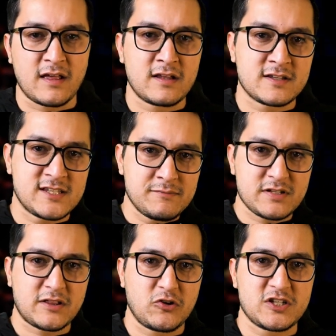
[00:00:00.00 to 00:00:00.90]
It seems
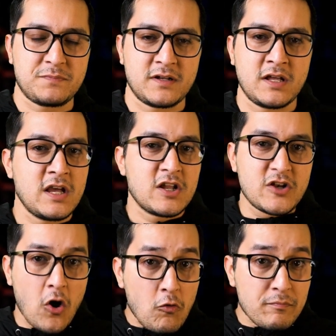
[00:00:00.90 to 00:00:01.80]
like there has been
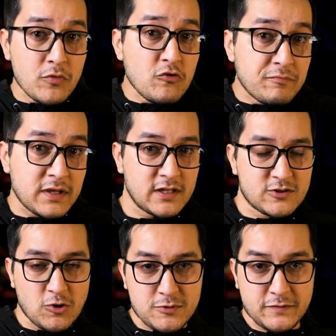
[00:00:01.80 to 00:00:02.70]
no movement in
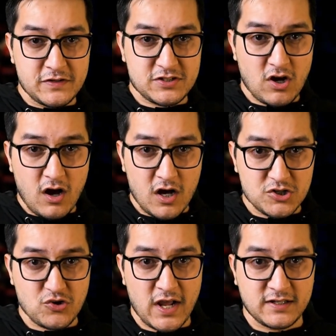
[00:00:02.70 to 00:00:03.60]
terms of his
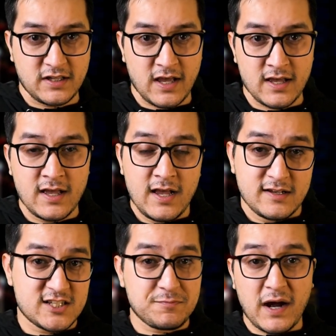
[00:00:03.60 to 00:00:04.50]
contract yet,
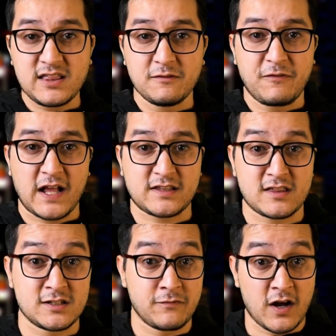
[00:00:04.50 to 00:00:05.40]
despite the fact that the
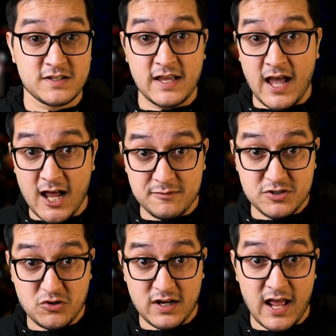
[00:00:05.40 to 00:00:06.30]
Devontae Adams
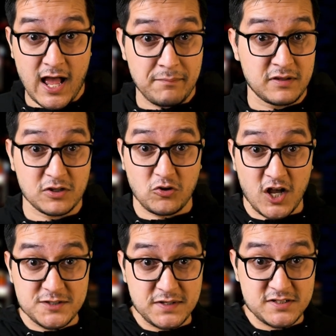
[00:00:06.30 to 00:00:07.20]
trade happened, the
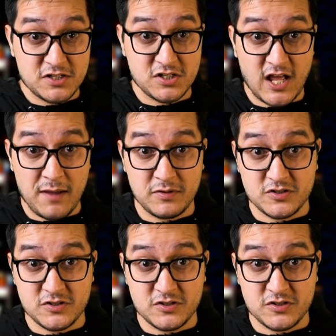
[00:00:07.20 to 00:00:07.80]
Crosby extension happened.